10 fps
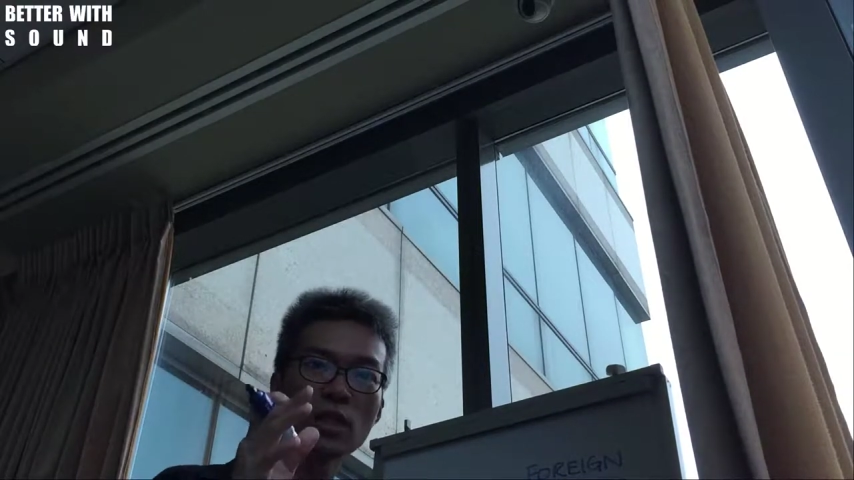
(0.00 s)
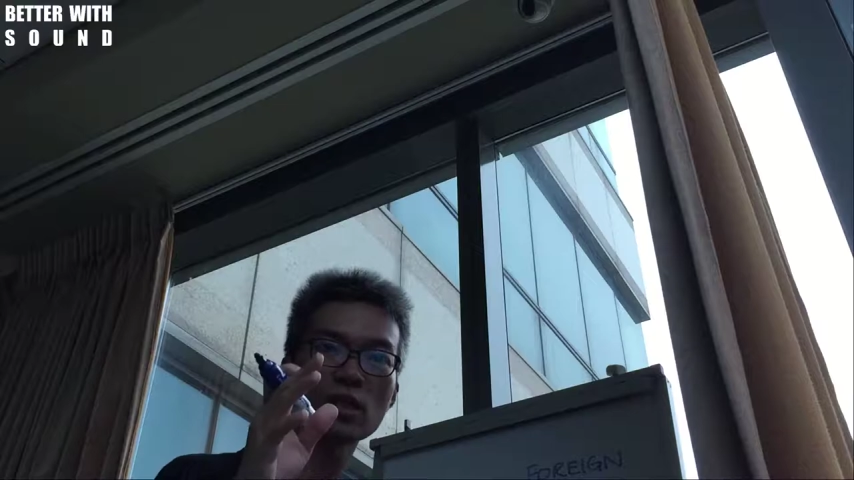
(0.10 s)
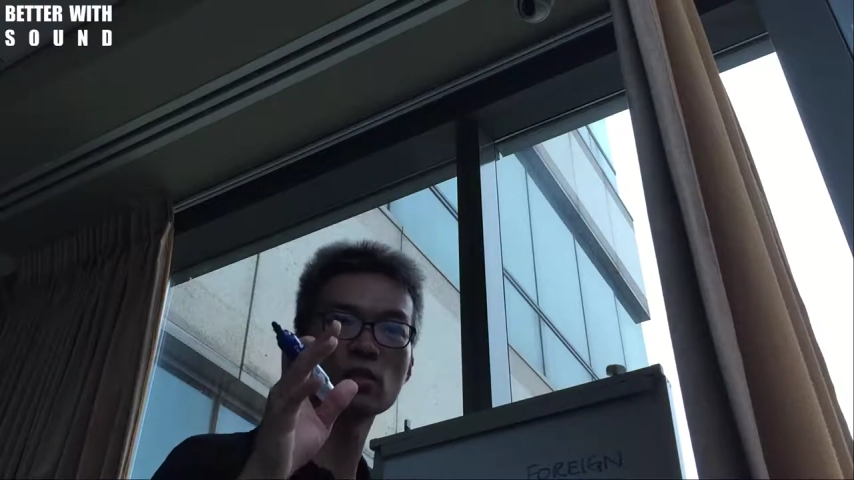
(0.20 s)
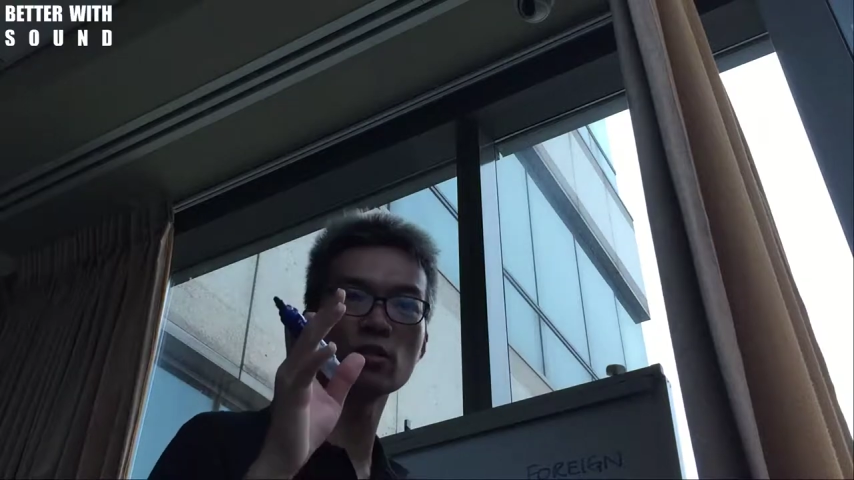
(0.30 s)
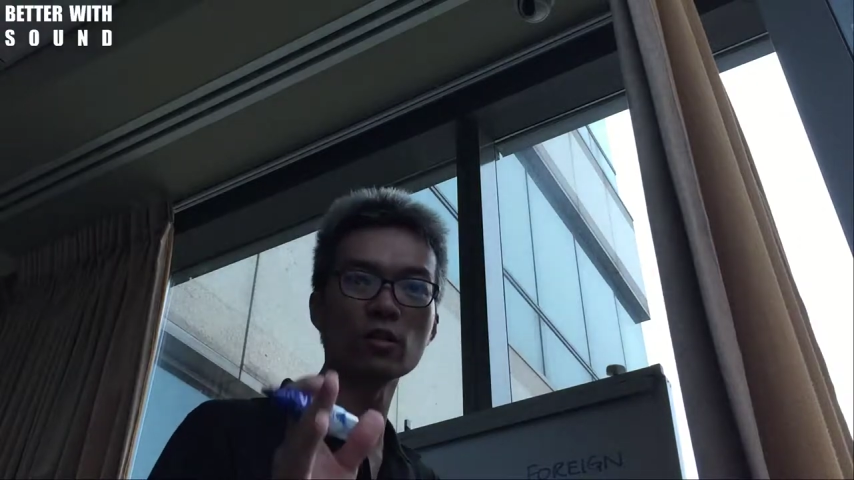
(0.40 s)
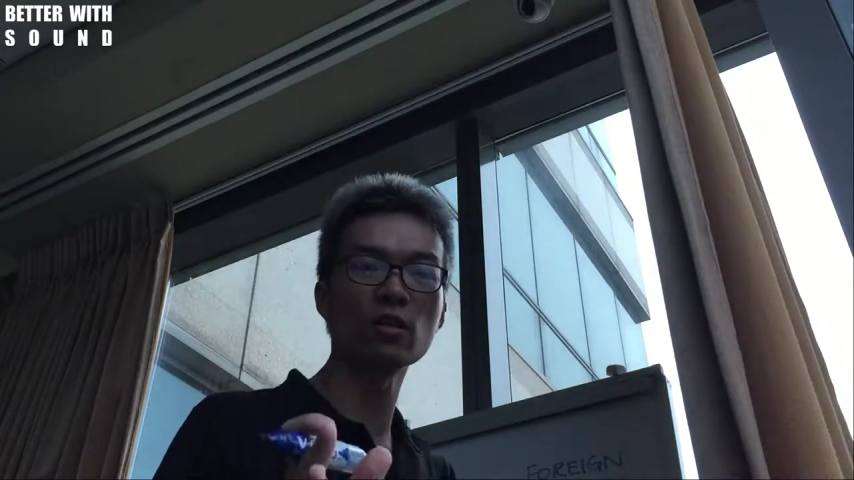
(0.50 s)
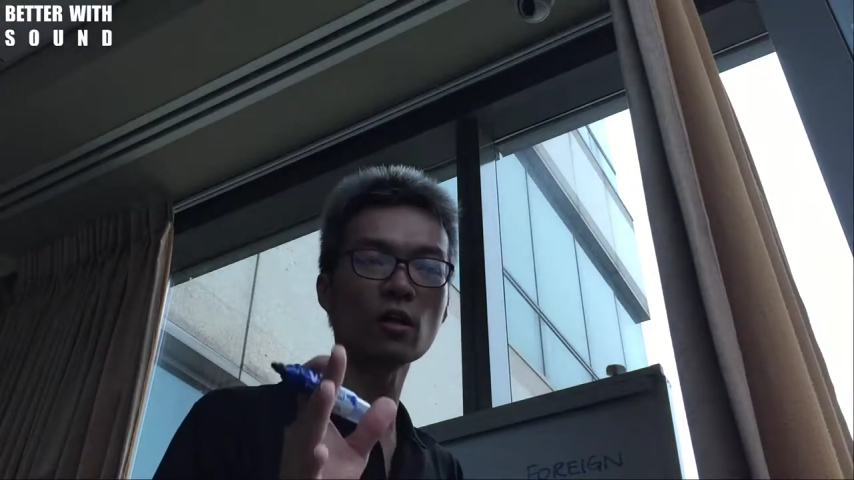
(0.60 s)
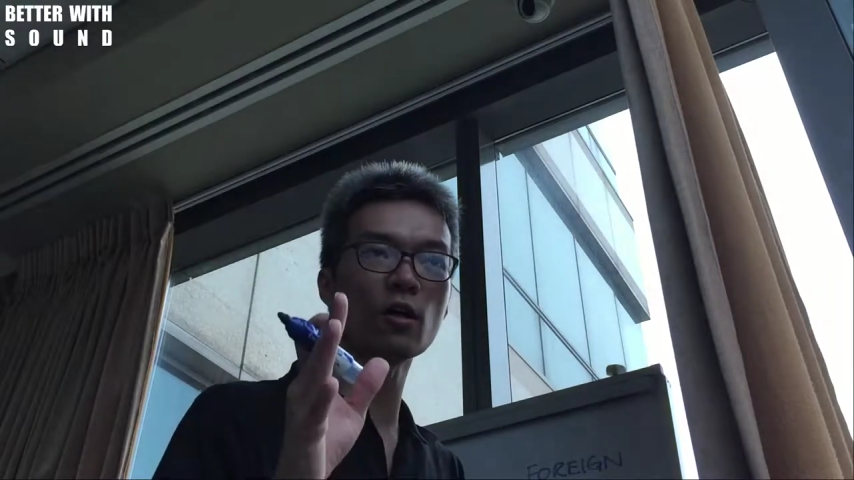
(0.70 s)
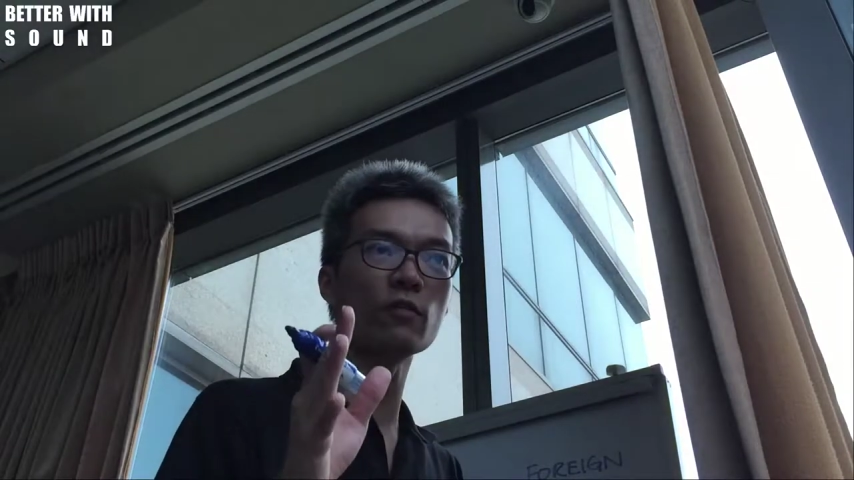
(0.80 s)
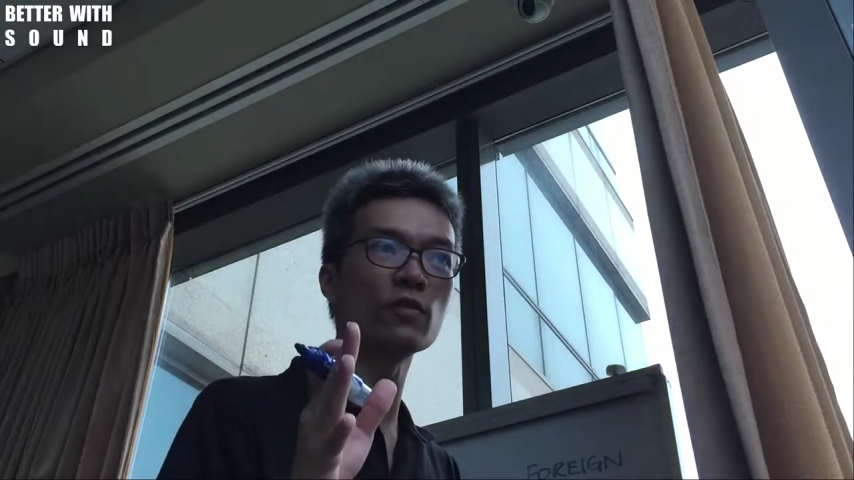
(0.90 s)
take note
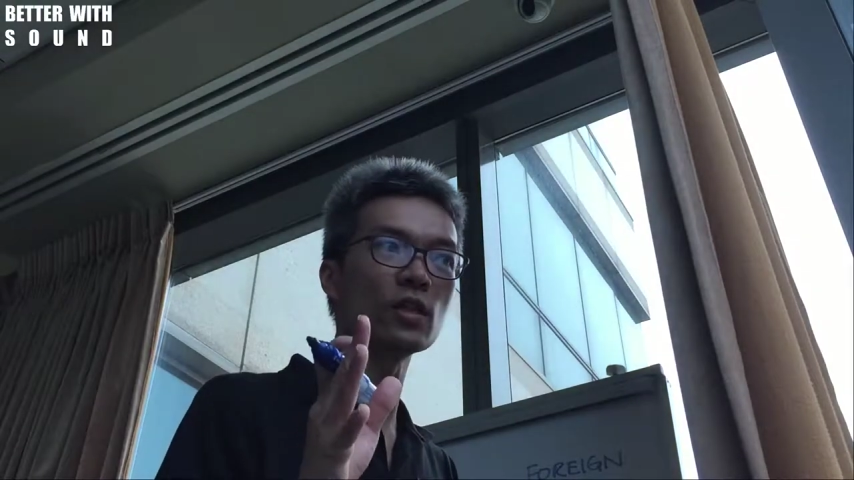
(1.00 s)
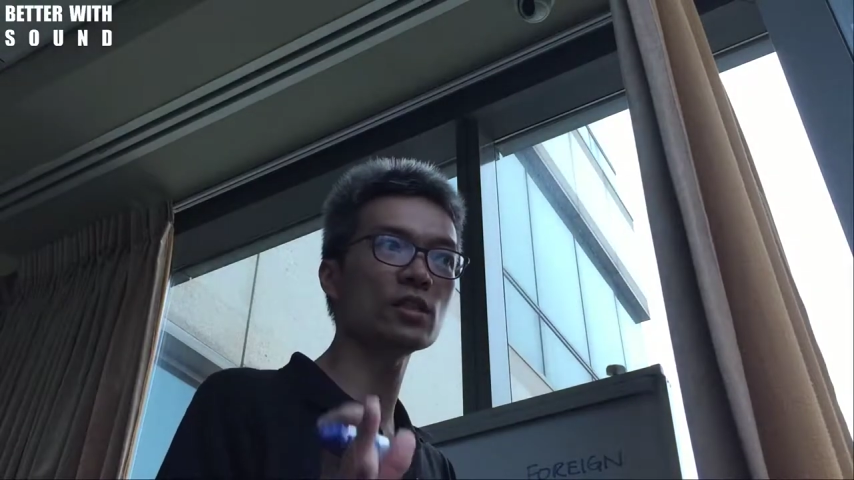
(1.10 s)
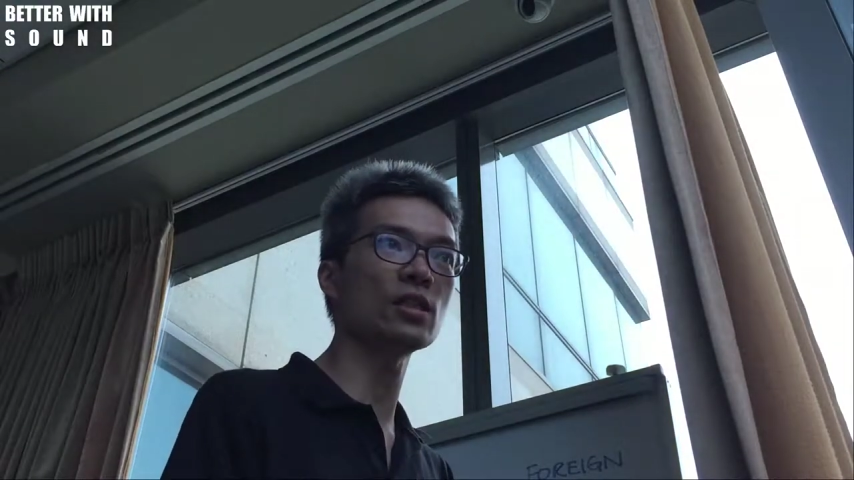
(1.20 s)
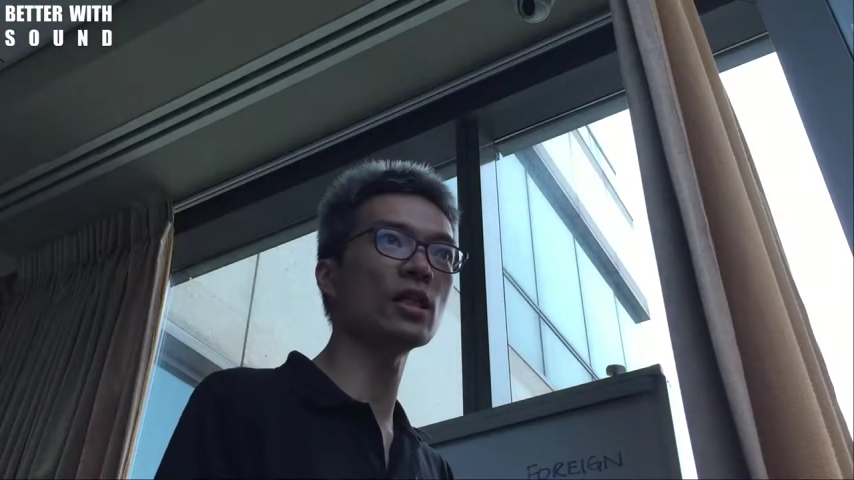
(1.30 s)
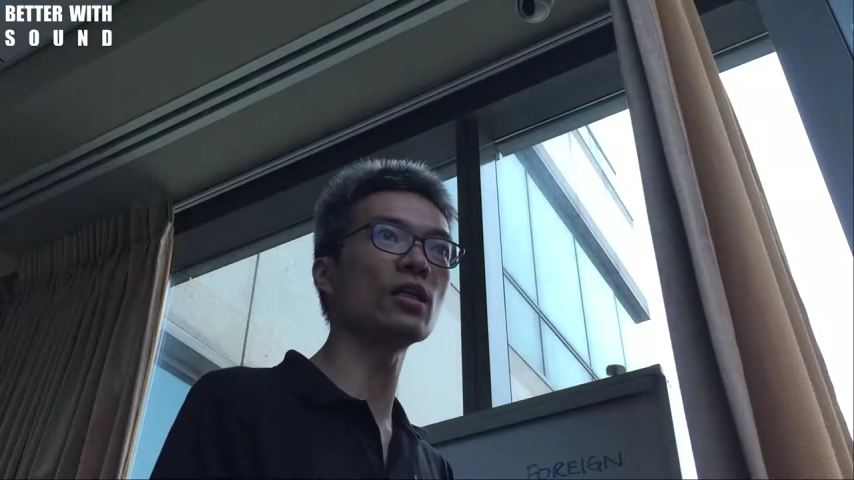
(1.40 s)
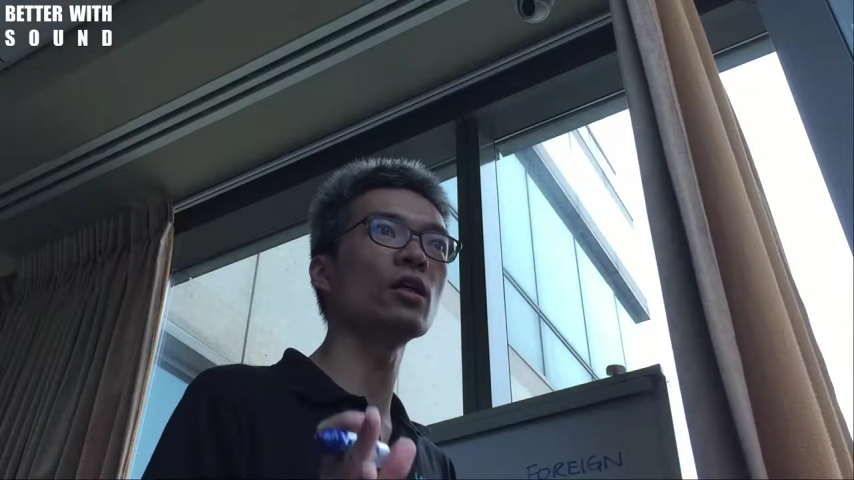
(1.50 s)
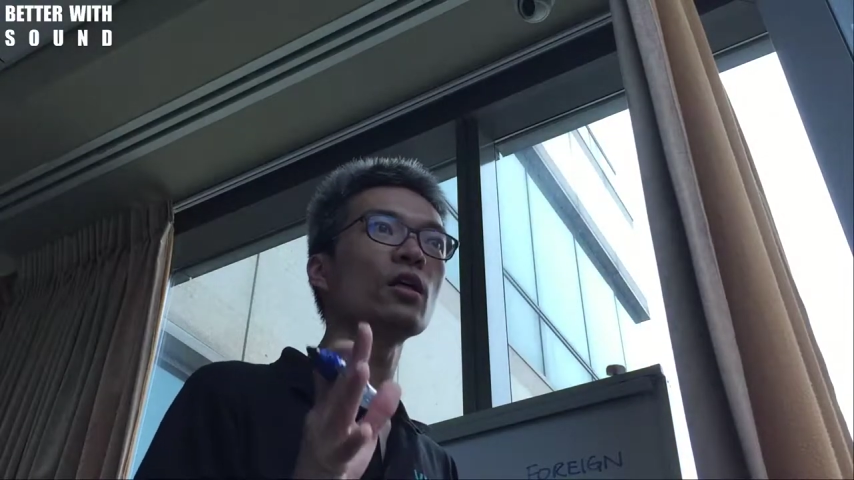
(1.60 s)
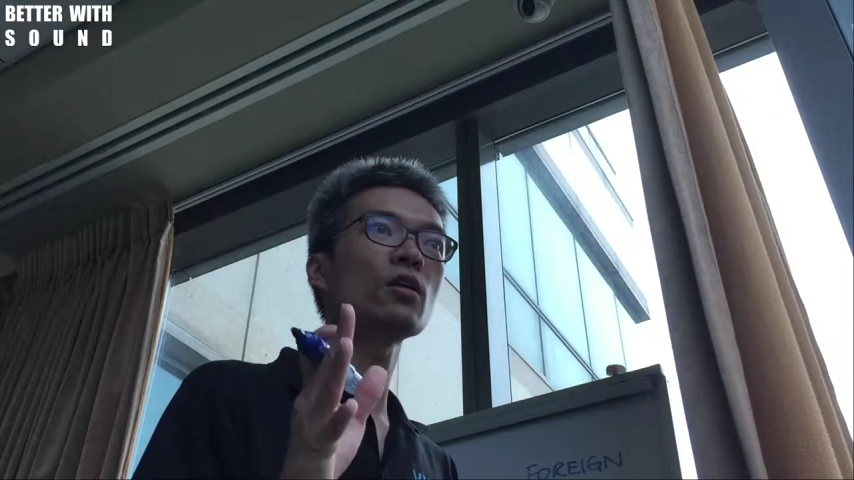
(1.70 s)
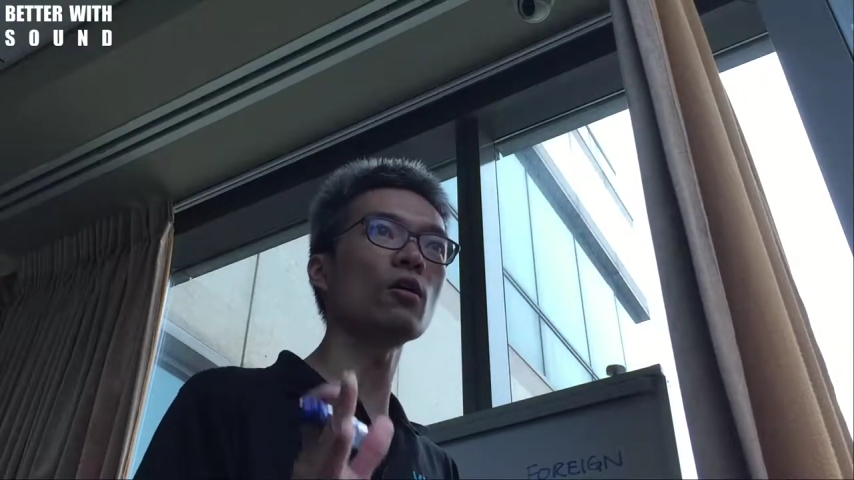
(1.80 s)
of this thing